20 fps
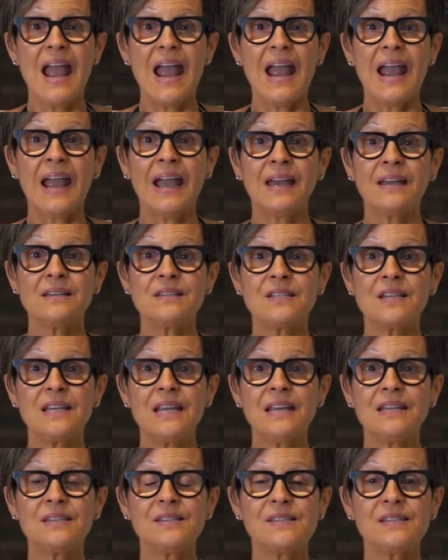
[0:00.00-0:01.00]
And
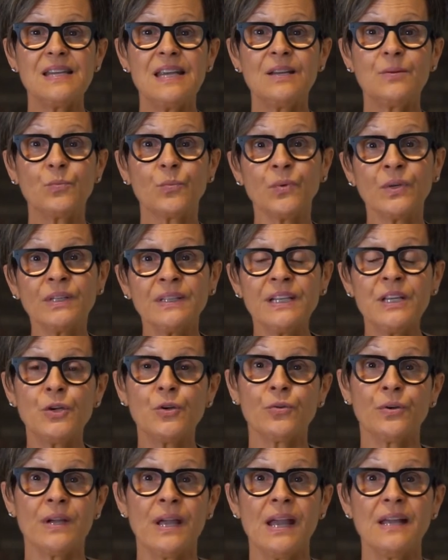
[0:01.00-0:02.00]
it really
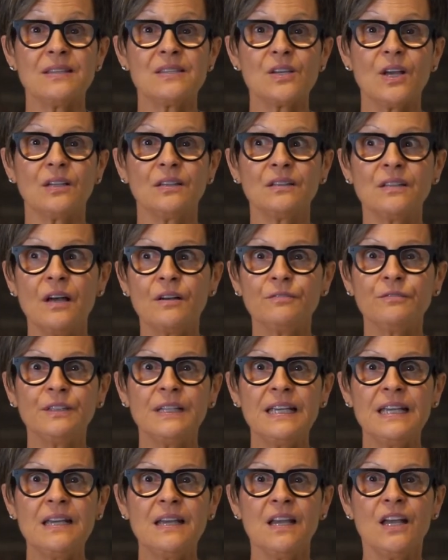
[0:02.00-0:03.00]
creates a
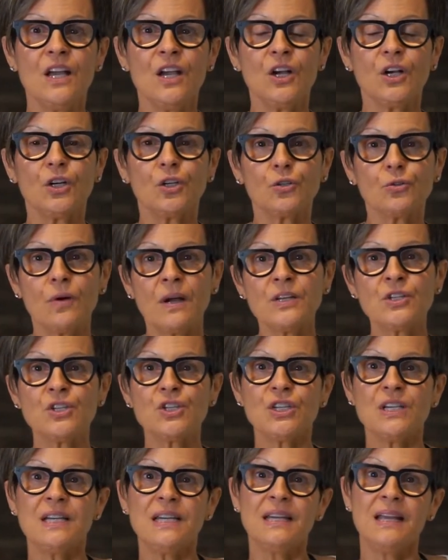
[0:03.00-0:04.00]
lovely,
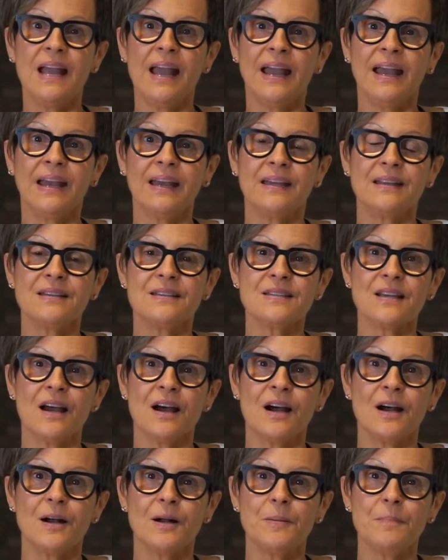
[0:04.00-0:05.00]
crunchy and
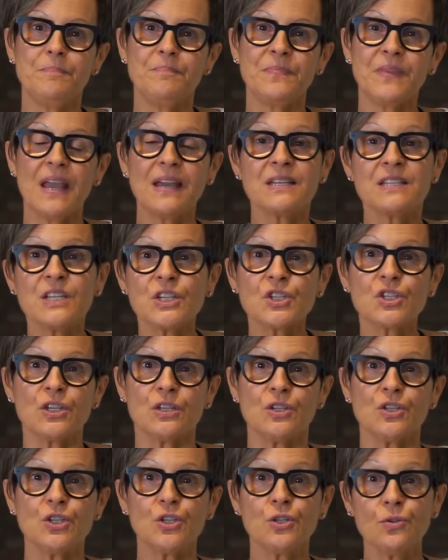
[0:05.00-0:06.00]

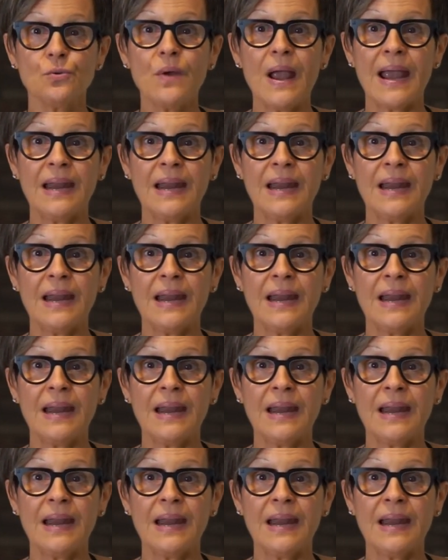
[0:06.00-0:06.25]
addition to